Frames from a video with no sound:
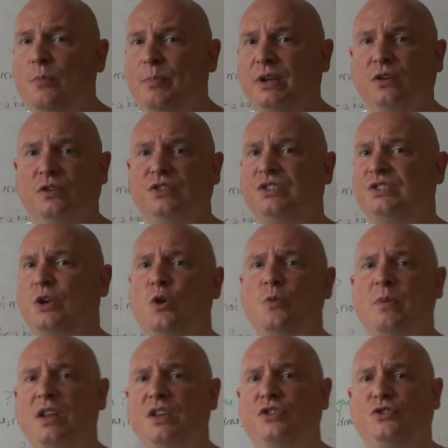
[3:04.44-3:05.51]
because so
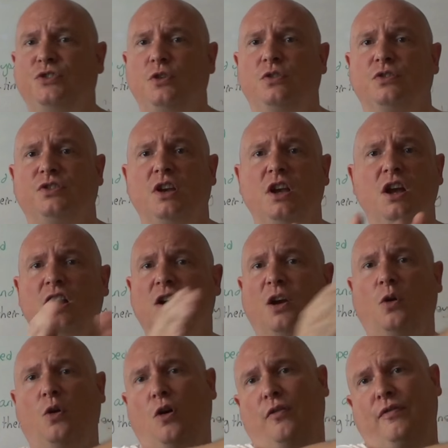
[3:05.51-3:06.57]
many students go
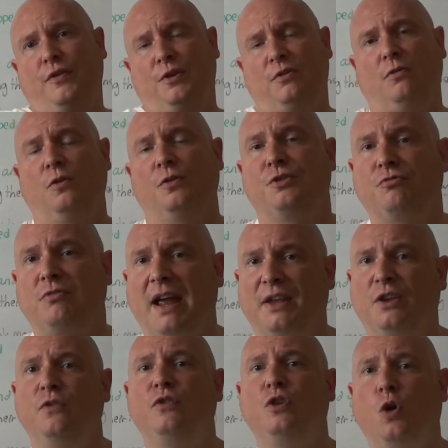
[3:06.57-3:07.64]
off on a wrong track.
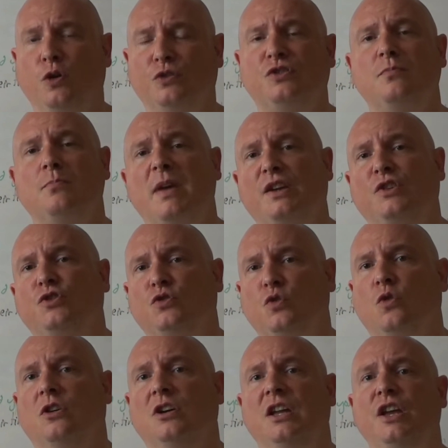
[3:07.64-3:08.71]
You've got to make
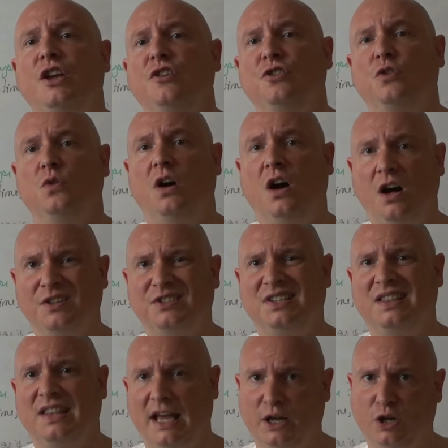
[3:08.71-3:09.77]
sure you answer
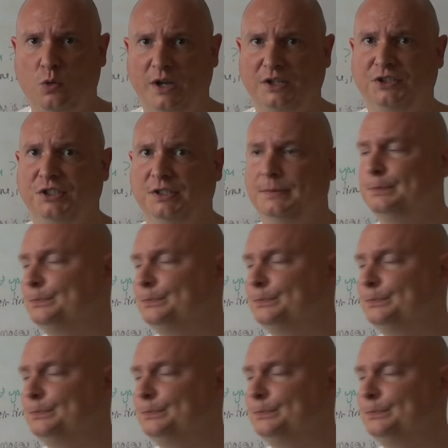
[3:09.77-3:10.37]
that question.